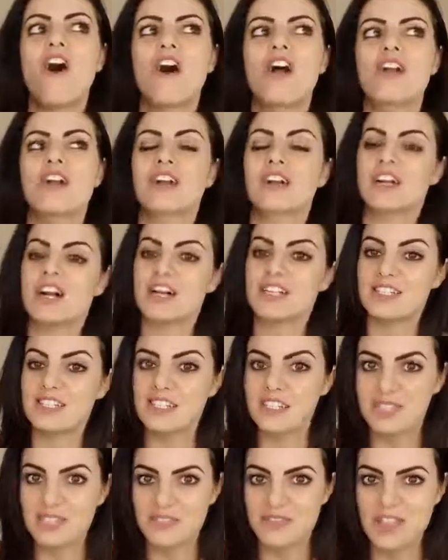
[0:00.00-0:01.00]
are
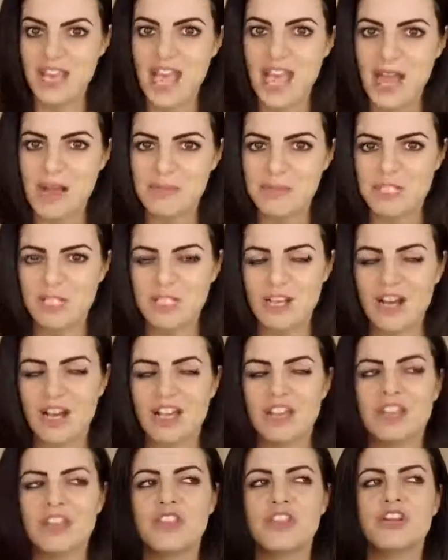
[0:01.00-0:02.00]
cousins of the
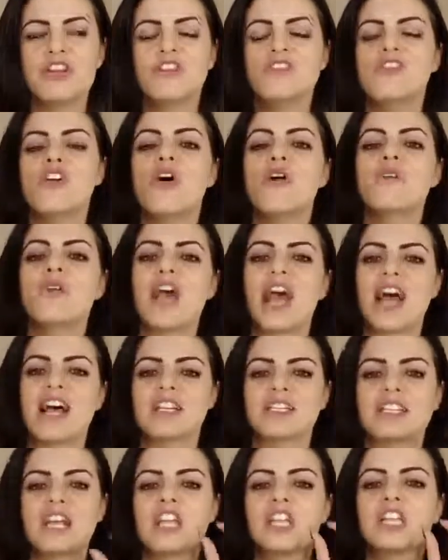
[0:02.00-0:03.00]
Amazon. They're known
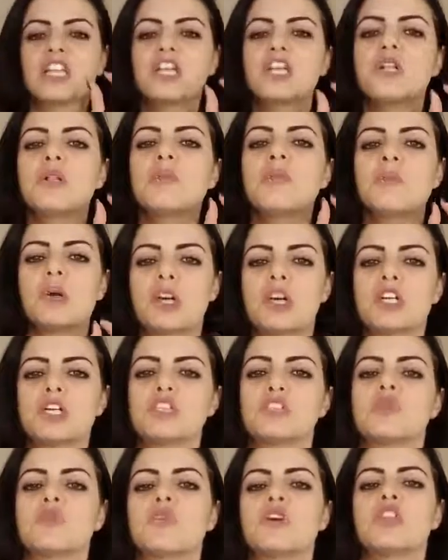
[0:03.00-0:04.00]
as little
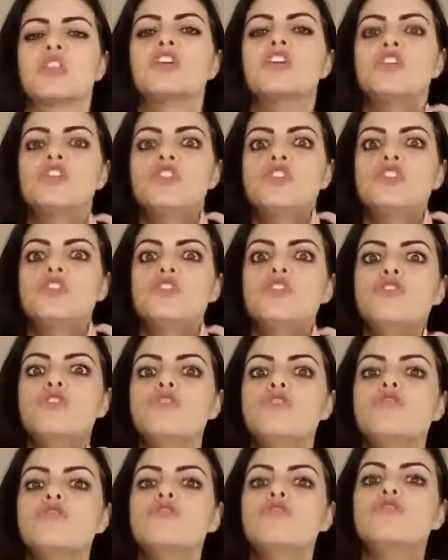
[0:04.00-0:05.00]
birds with
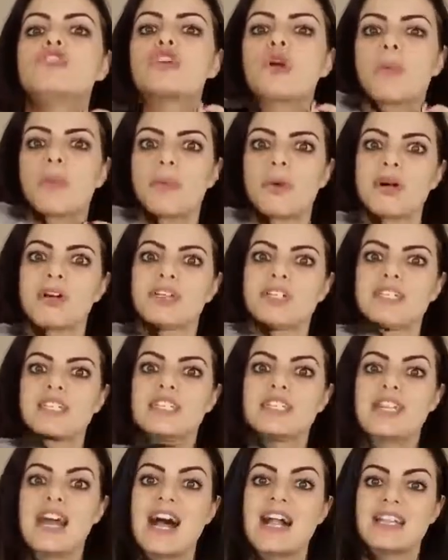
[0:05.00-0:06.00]
huge
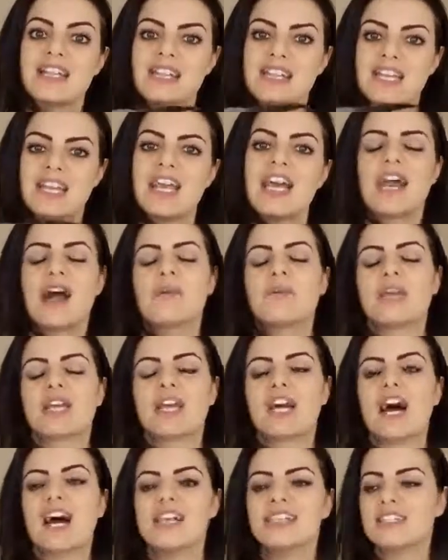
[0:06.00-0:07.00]
personality. Now,
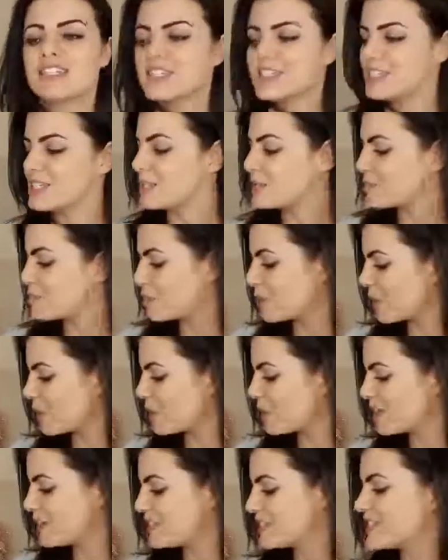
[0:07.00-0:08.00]
because these
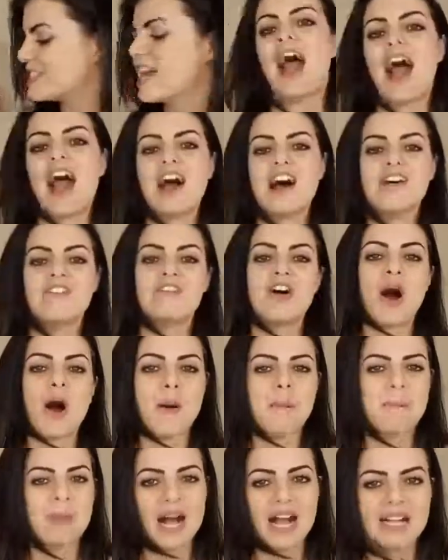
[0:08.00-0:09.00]
birds have
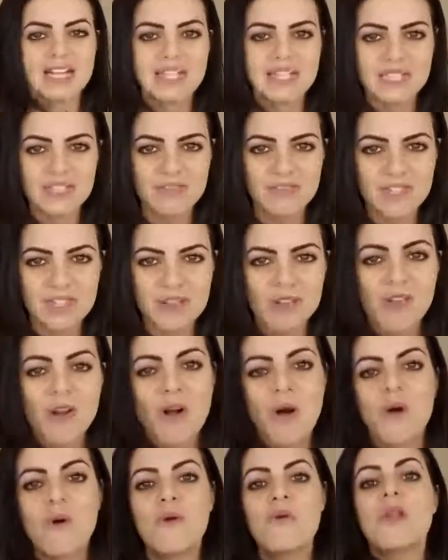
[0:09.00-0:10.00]
a mind of
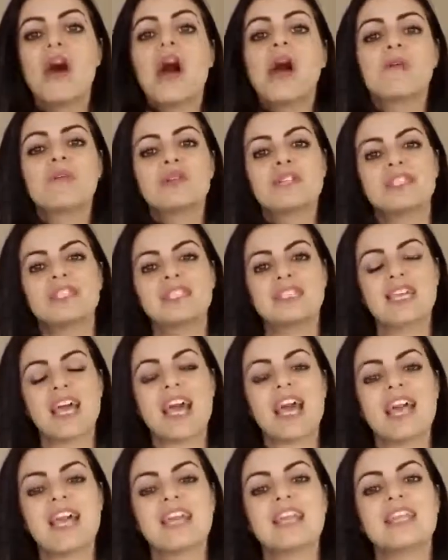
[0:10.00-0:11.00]
their own, I would
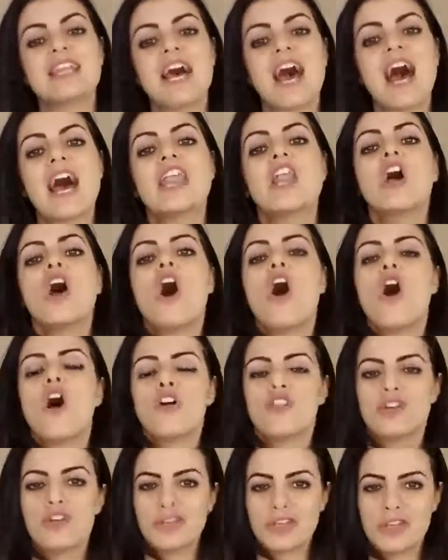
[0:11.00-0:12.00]
say that
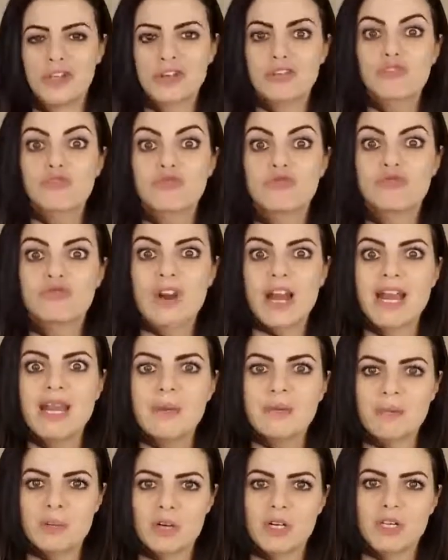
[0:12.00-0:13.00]
although they're
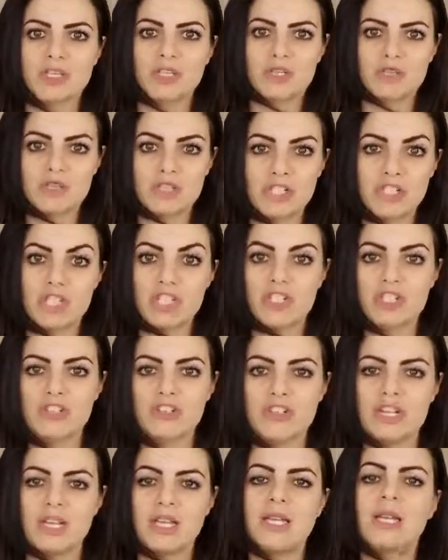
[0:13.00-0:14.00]
great birds for
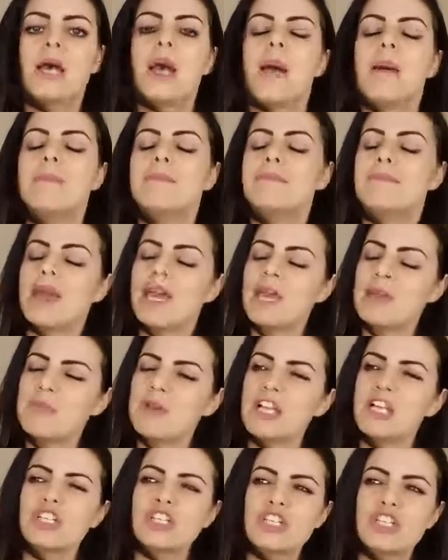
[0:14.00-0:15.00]
children,
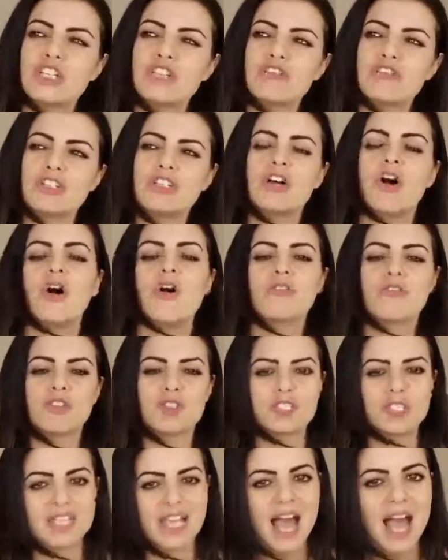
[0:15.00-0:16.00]
maybe children
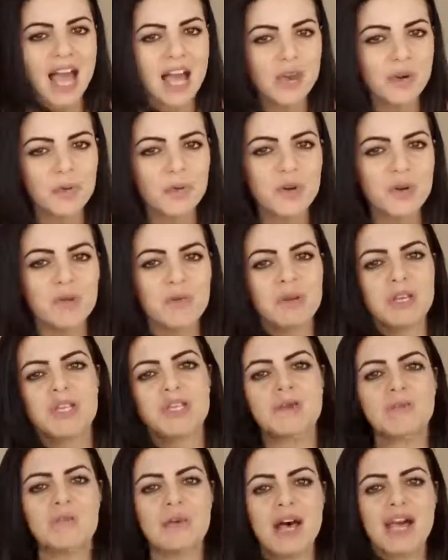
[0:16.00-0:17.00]
over 10 would be
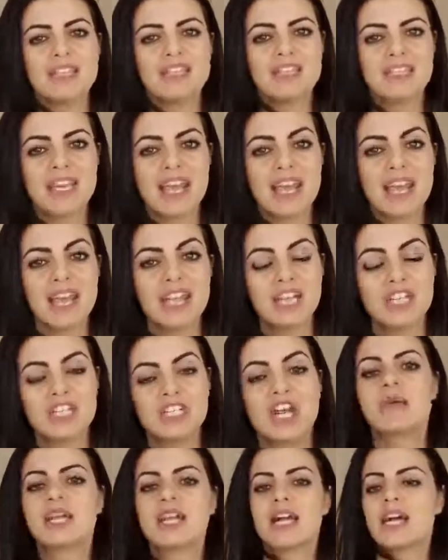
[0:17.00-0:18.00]
the best
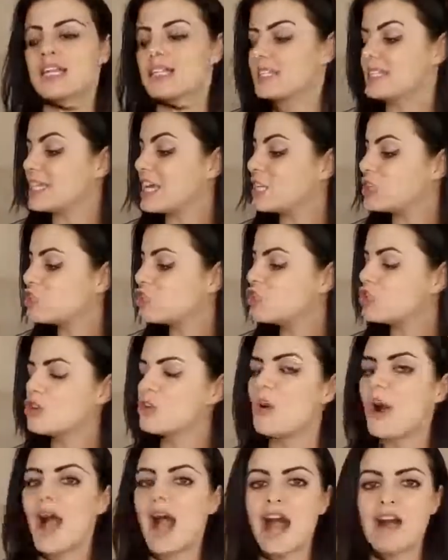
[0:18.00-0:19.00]
age because they
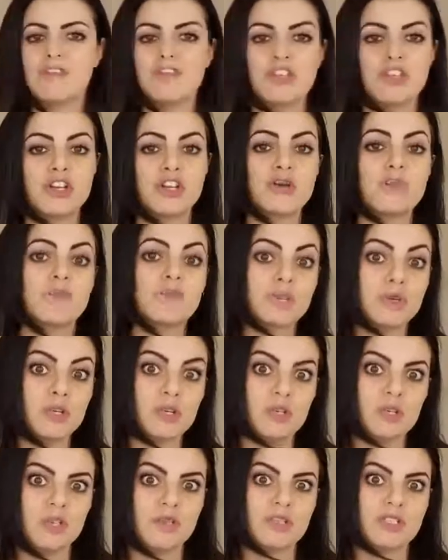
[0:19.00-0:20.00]
do have their
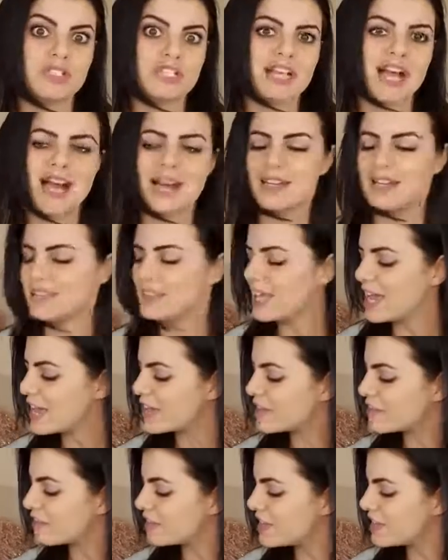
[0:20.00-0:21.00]
moods, kind
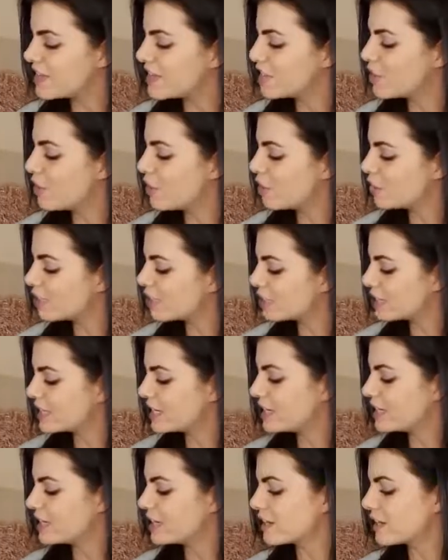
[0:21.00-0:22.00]
of like Vinny over
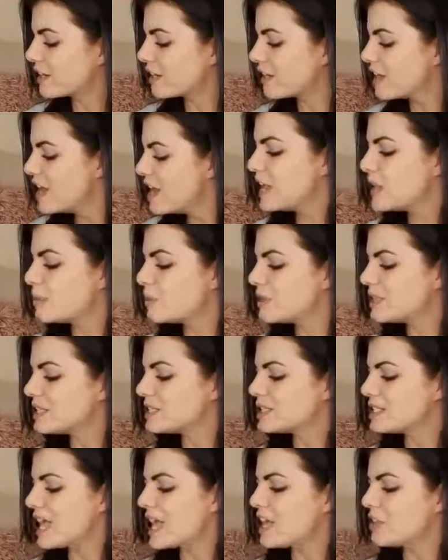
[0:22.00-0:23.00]
here. They
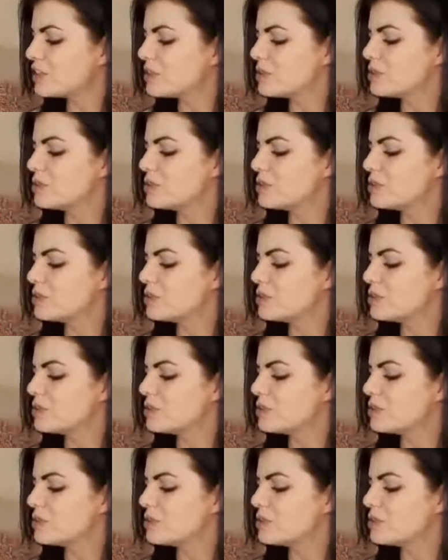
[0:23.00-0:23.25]
will tell